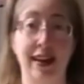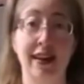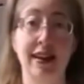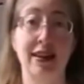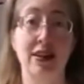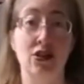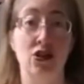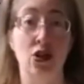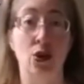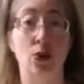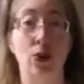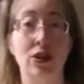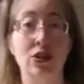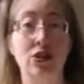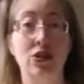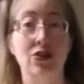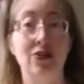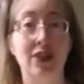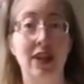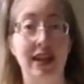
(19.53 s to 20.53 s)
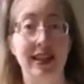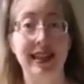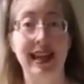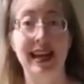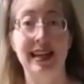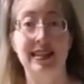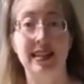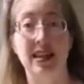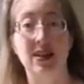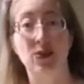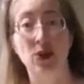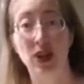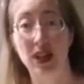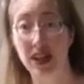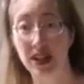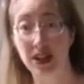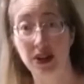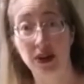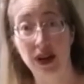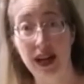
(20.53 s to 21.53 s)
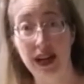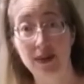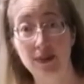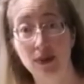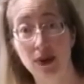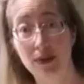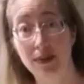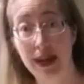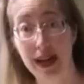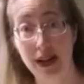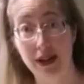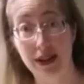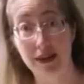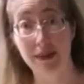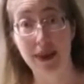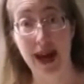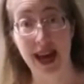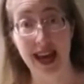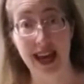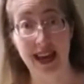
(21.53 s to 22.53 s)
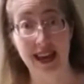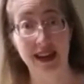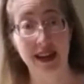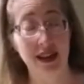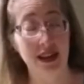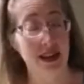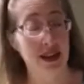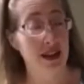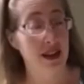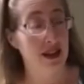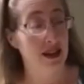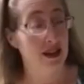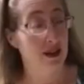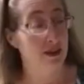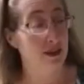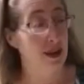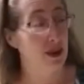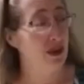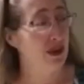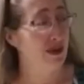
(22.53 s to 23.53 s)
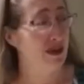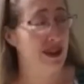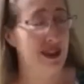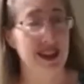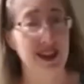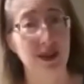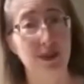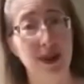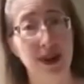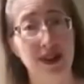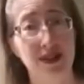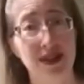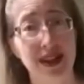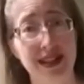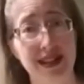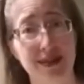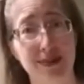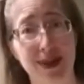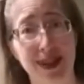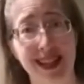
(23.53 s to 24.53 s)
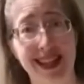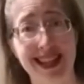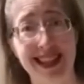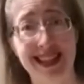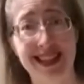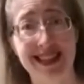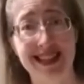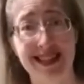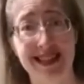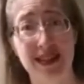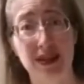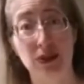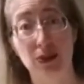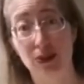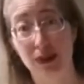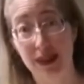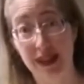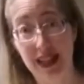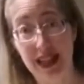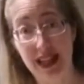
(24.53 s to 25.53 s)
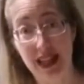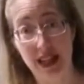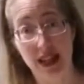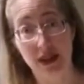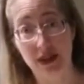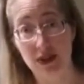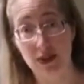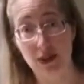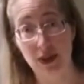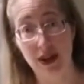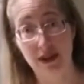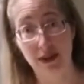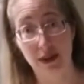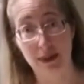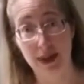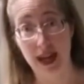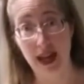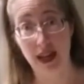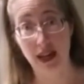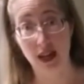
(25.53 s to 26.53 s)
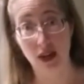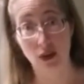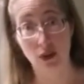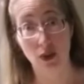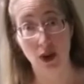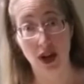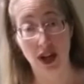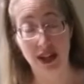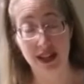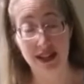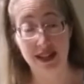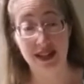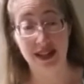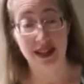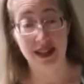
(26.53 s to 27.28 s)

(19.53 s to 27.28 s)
so once you've got that done, we're going to go ahead and prepare the pan. The beautiful thing about a recipe like this is you really can use whatever pan you want.